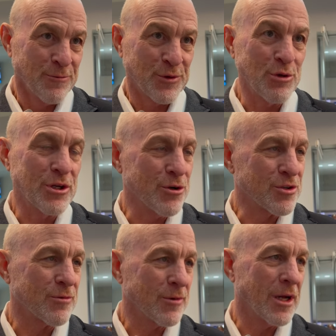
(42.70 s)
few years
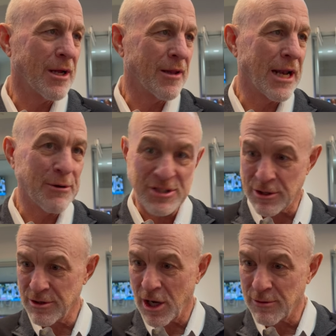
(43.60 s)
uh, I was here
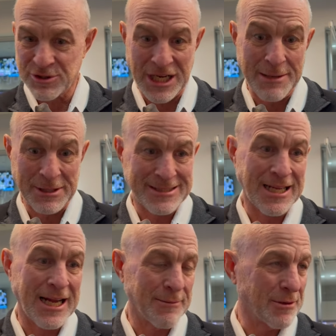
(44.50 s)
in all of Jamie's
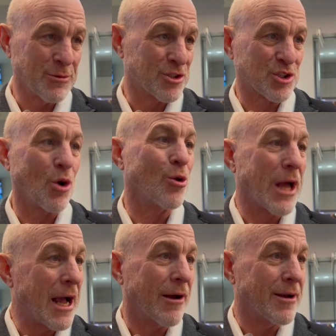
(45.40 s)
time, it was so
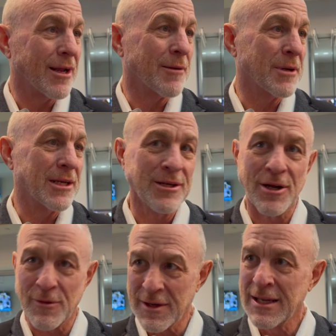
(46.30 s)
loud. I mean, you
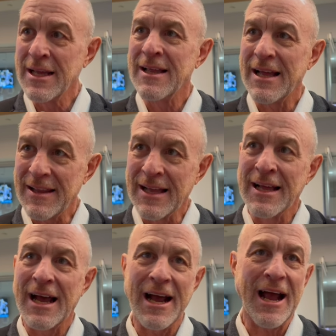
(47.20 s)

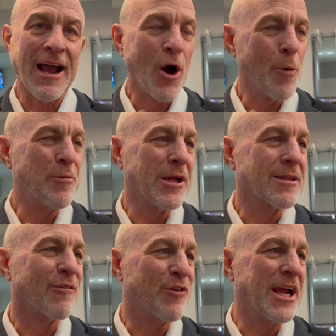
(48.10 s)
know, I, I hope that
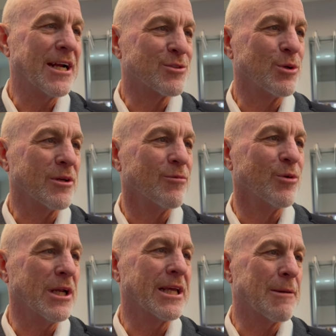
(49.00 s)
the fans would
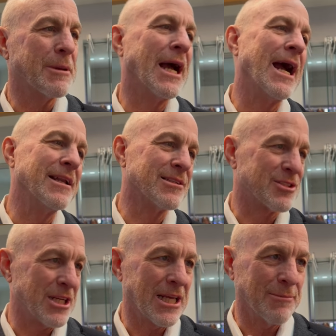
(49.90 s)
really get behind this
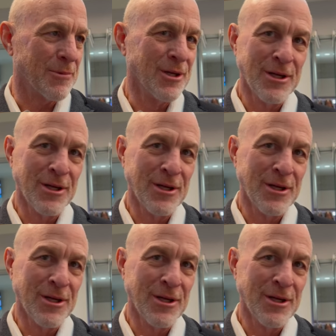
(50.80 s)
team